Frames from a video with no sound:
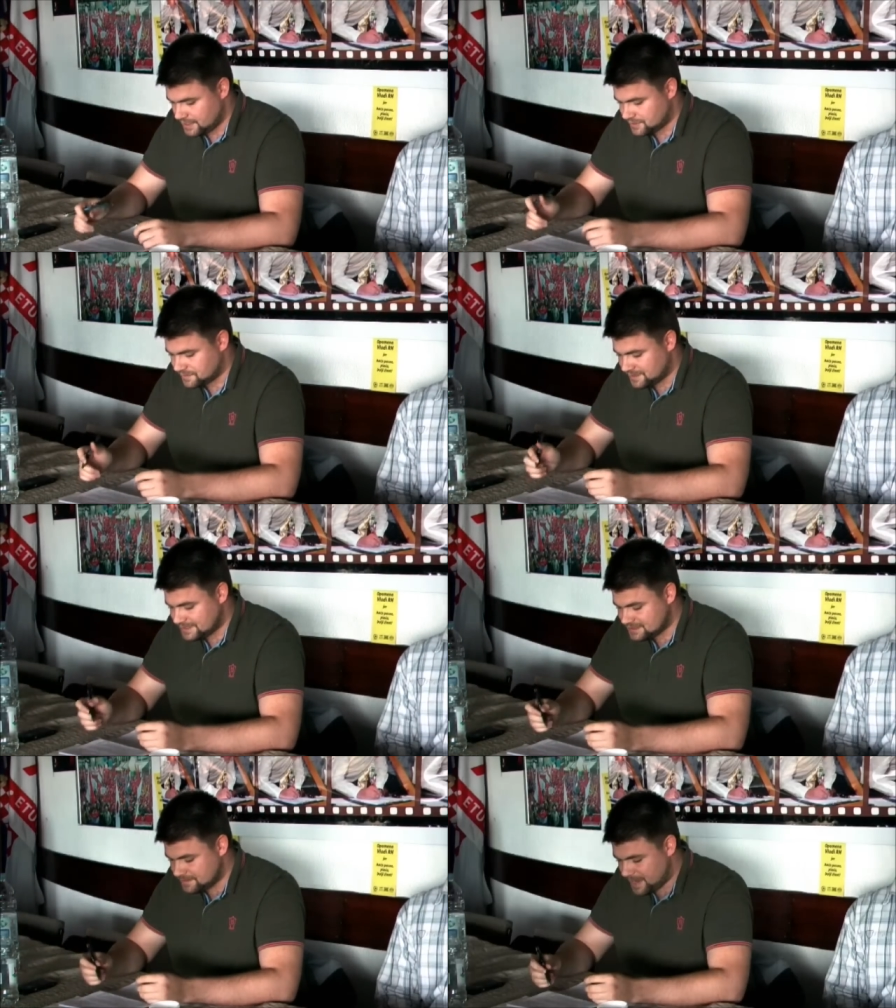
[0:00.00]
So
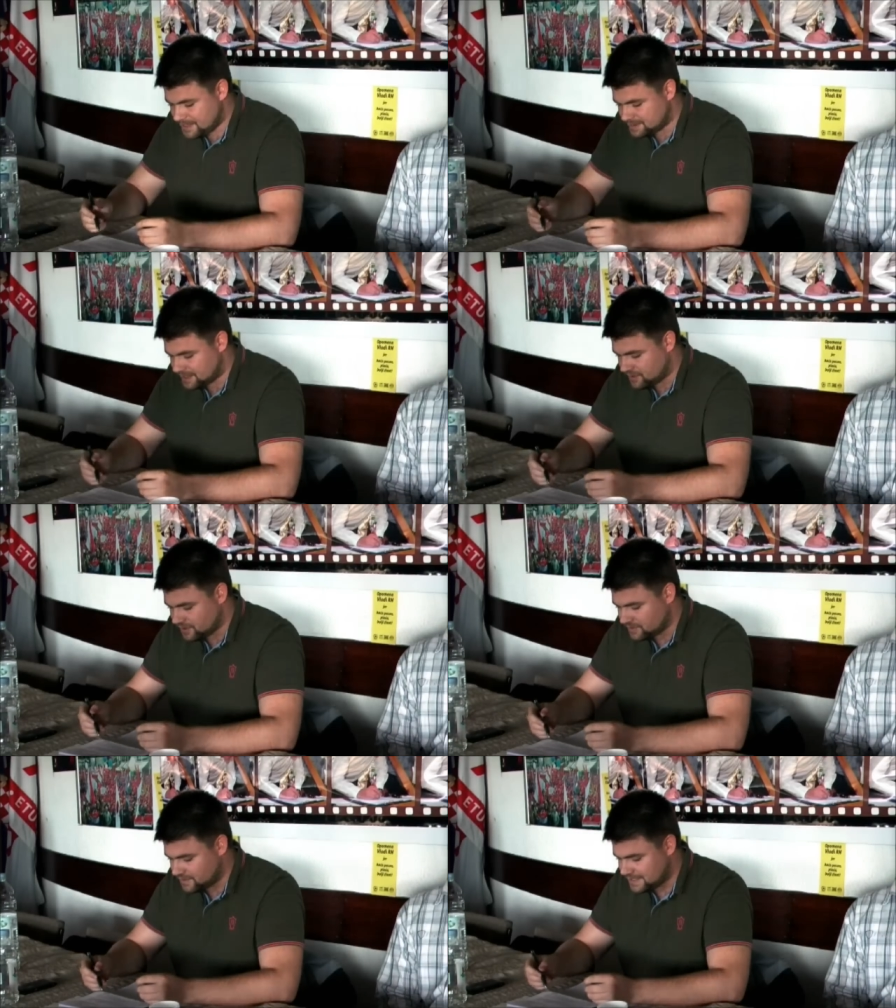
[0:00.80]
these debates are
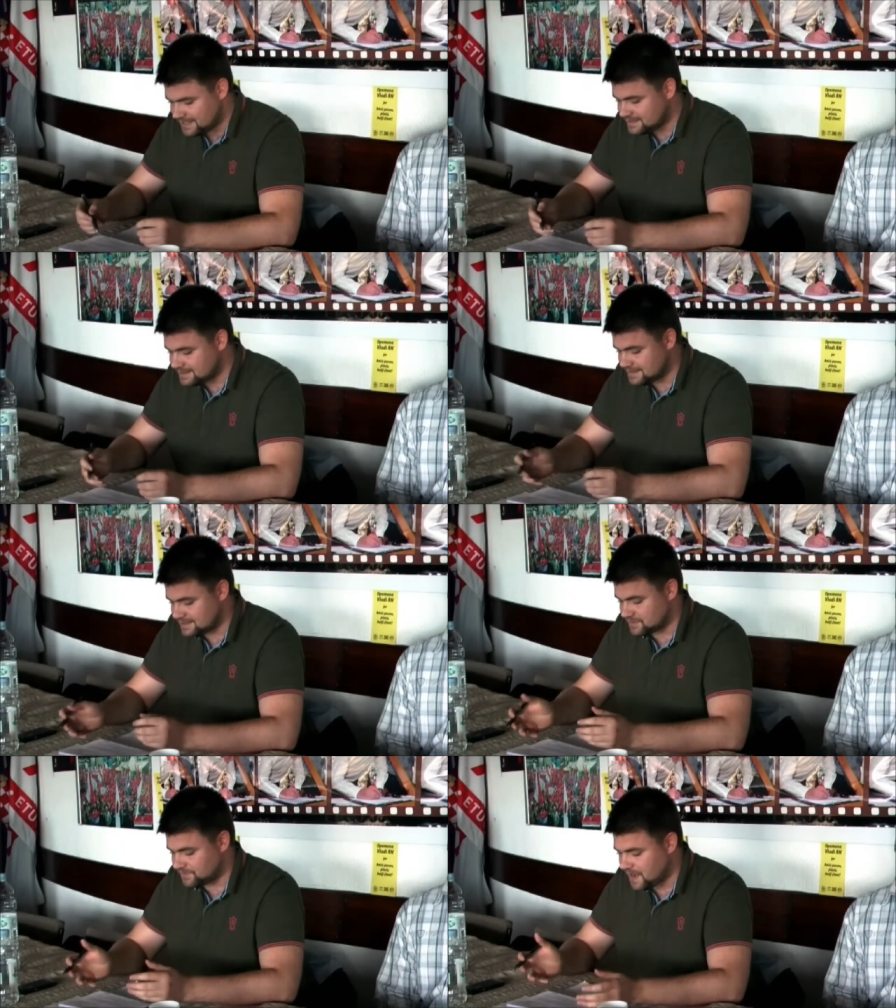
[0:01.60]
not only
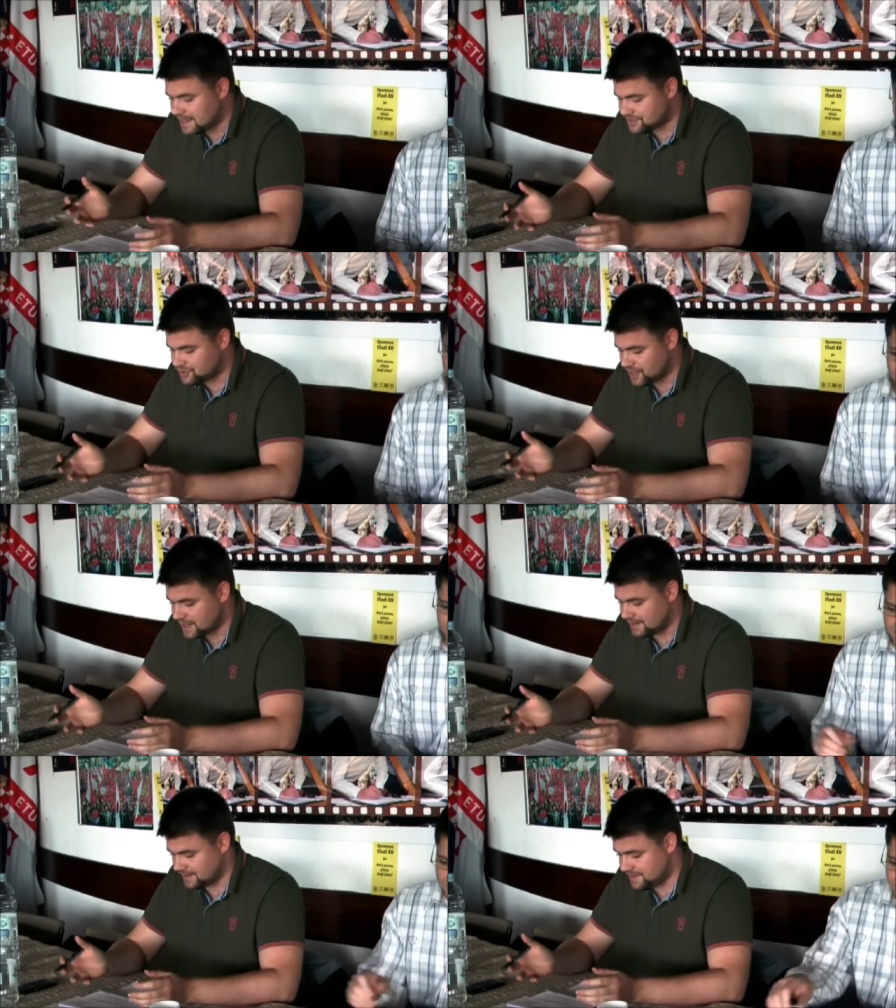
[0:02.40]
instances of class
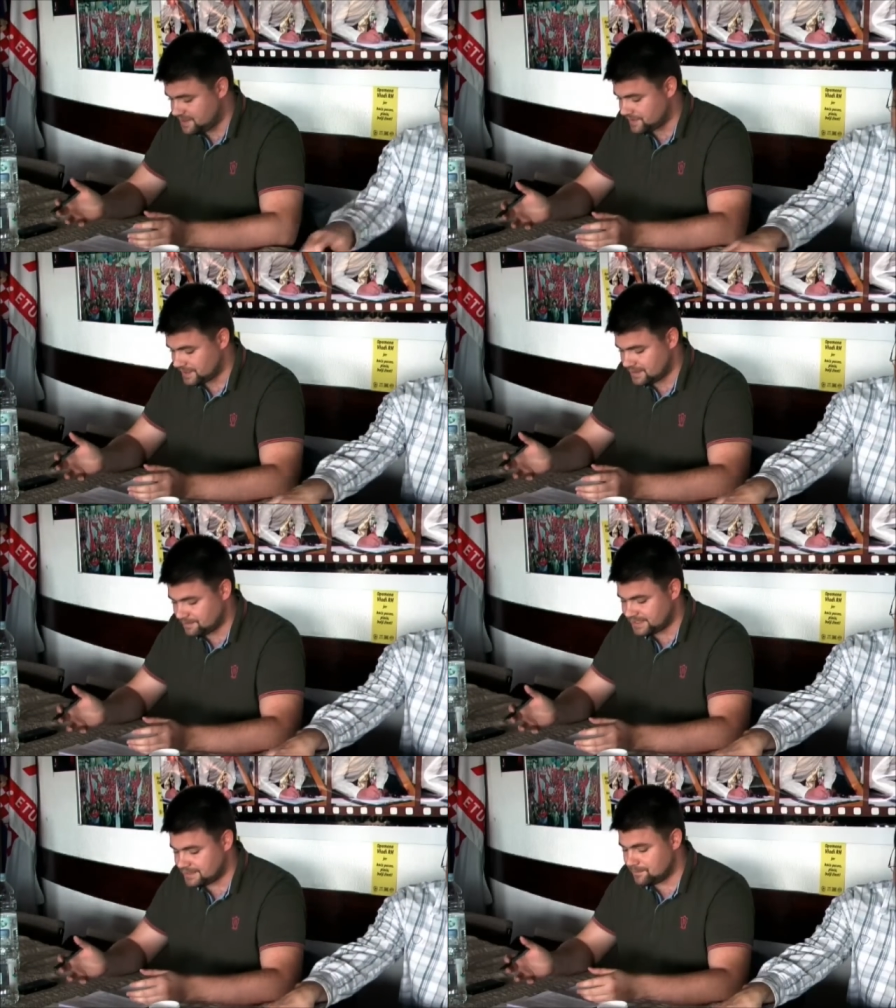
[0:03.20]
struggle in theory,
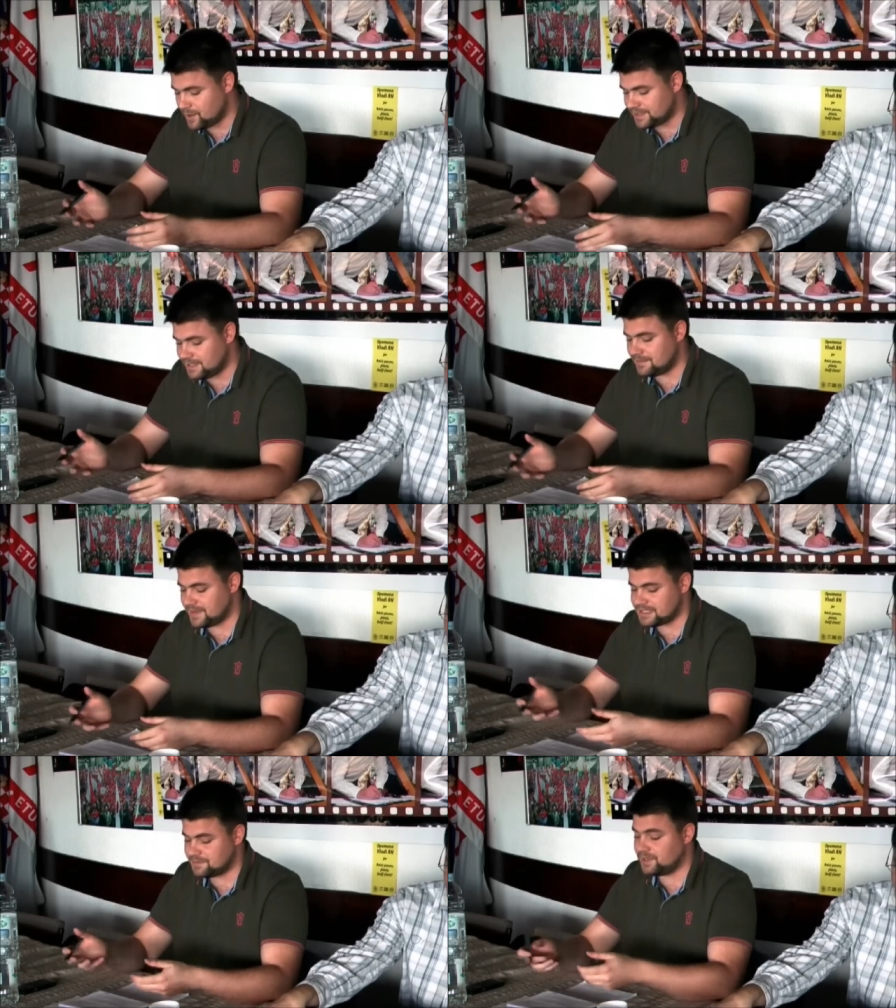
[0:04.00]
but embody
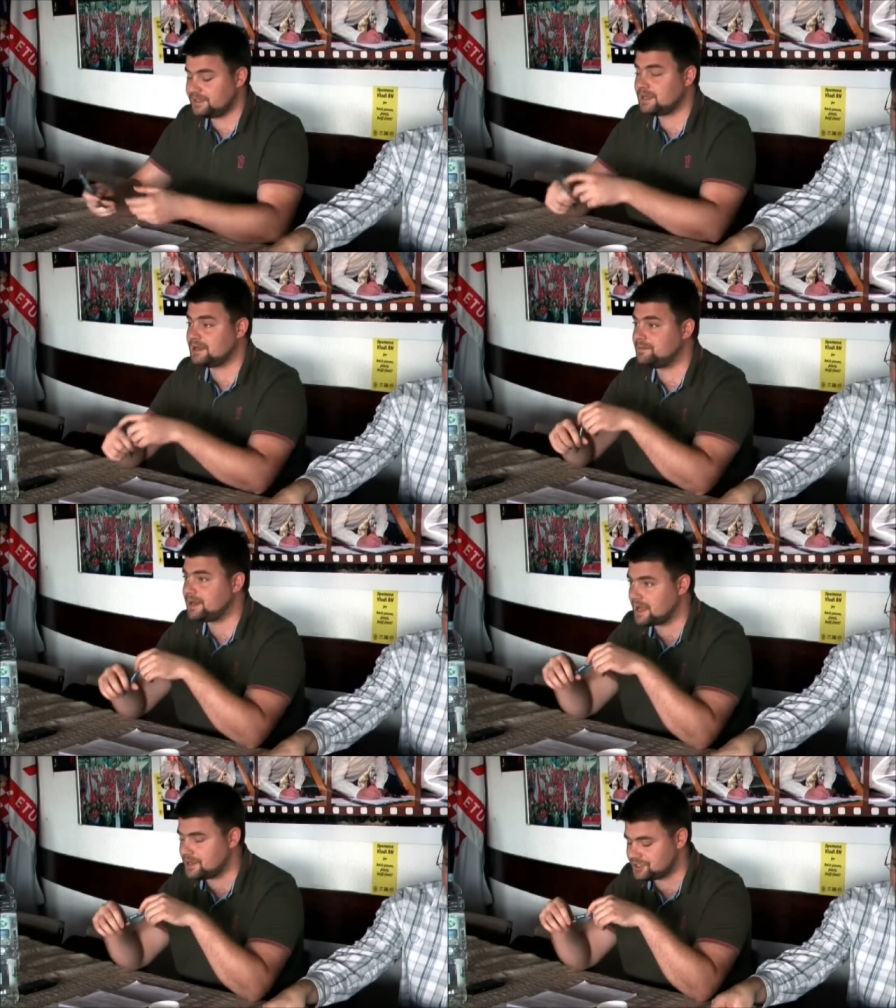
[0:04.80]
immense political
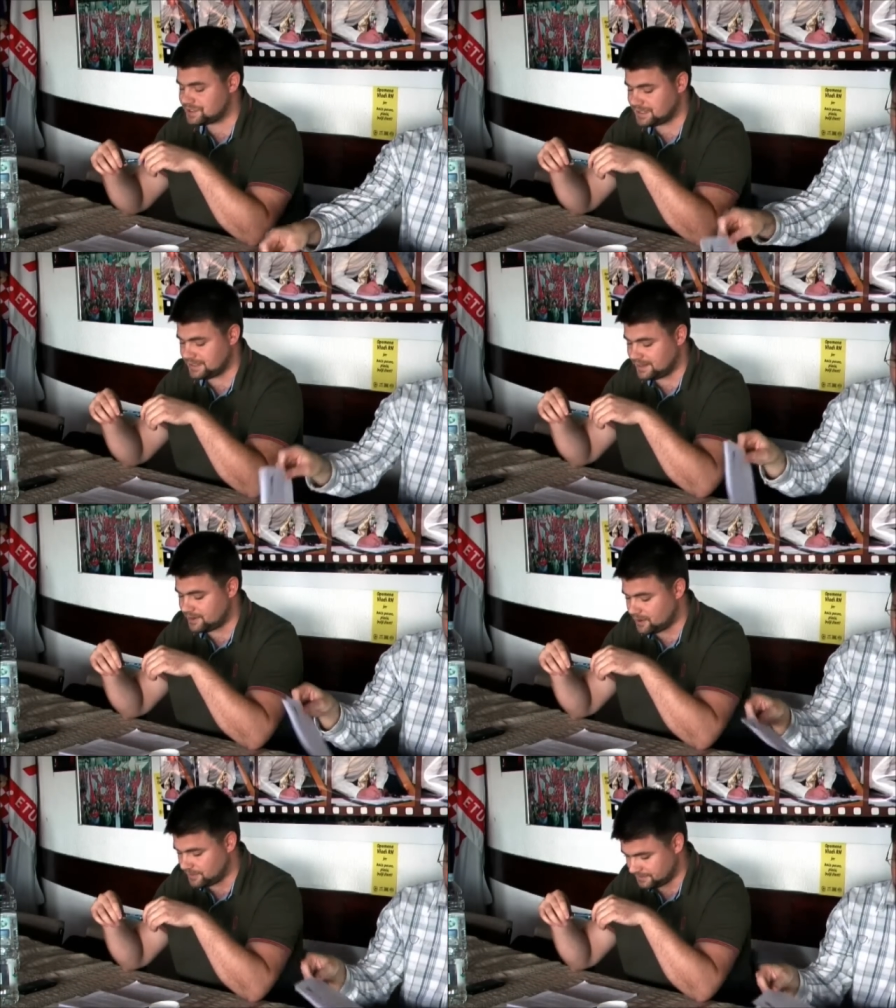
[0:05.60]
implications in
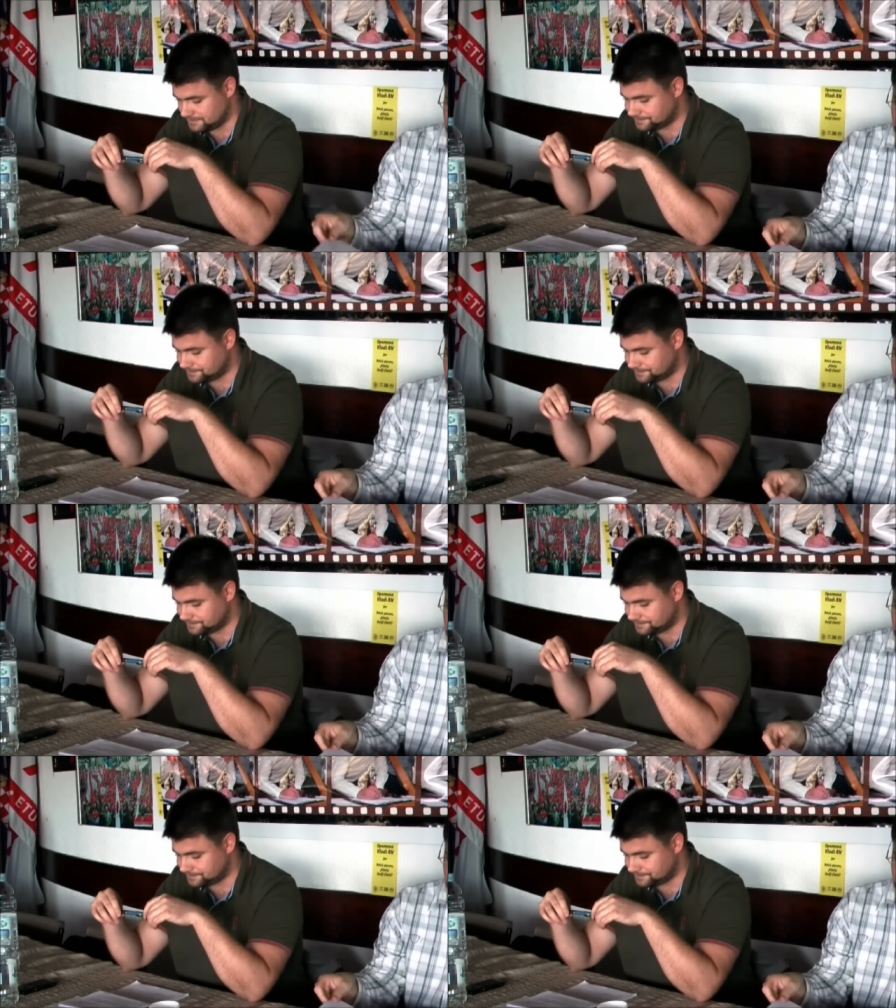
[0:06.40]
their own.